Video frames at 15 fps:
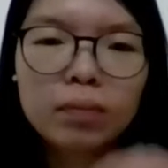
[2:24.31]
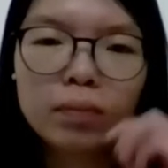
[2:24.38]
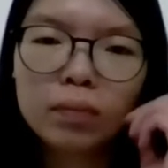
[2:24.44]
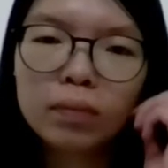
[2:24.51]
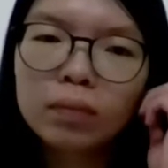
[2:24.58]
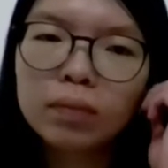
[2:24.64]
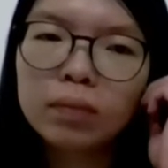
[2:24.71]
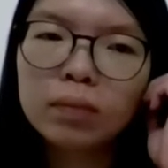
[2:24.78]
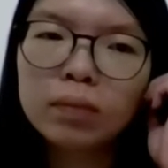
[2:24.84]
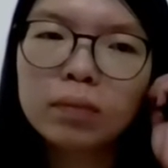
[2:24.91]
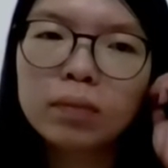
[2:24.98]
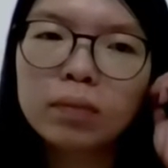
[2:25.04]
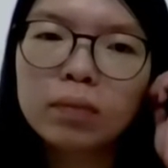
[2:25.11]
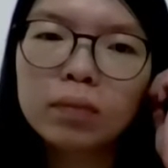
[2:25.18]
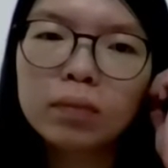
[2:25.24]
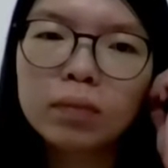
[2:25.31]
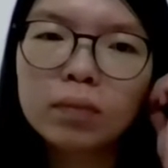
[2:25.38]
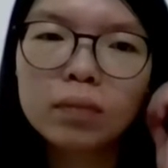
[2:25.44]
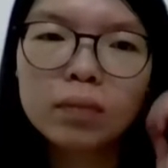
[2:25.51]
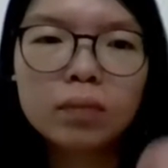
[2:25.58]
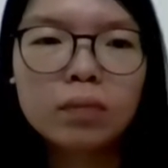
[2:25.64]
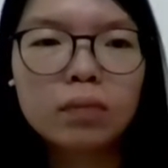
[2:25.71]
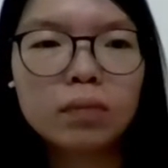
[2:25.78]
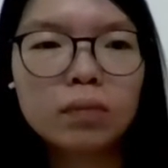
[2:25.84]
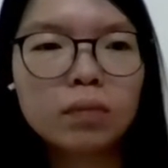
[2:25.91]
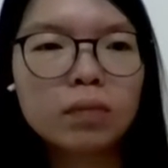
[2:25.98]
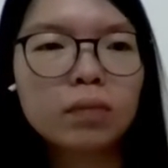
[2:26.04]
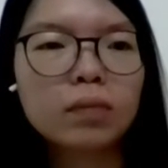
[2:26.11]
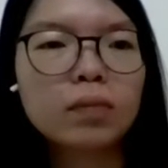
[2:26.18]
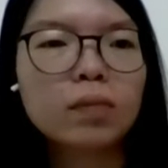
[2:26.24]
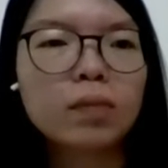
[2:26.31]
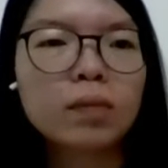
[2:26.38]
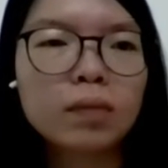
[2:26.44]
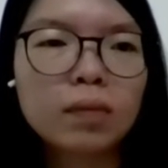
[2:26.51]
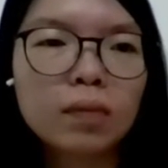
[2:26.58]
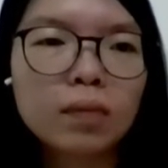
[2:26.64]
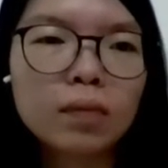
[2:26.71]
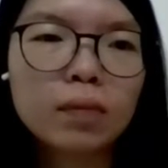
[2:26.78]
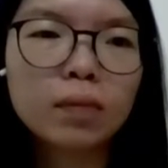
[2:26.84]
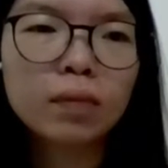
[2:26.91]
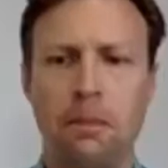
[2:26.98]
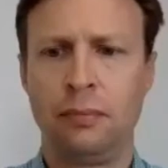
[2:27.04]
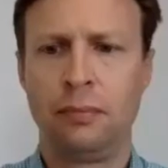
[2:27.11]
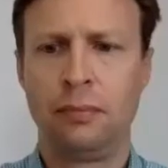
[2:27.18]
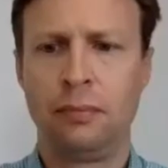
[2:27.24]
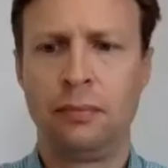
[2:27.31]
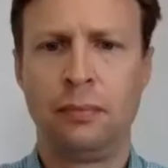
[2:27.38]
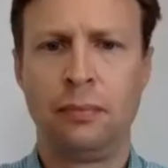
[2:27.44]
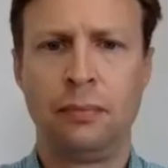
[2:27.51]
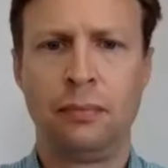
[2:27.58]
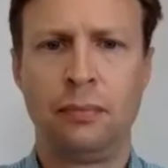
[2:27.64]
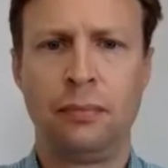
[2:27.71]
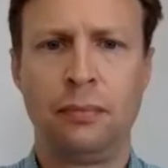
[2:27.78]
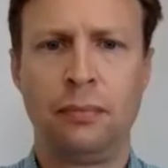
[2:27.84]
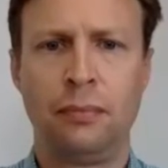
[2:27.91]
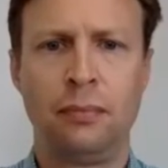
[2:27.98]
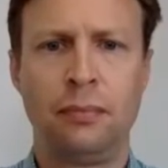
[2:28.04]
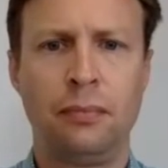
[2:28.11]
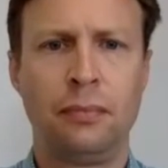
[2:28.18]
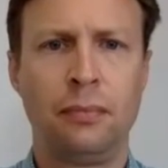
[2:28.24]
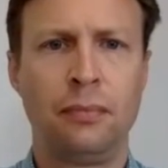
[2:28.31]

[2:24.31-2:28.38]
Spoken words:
[no speech]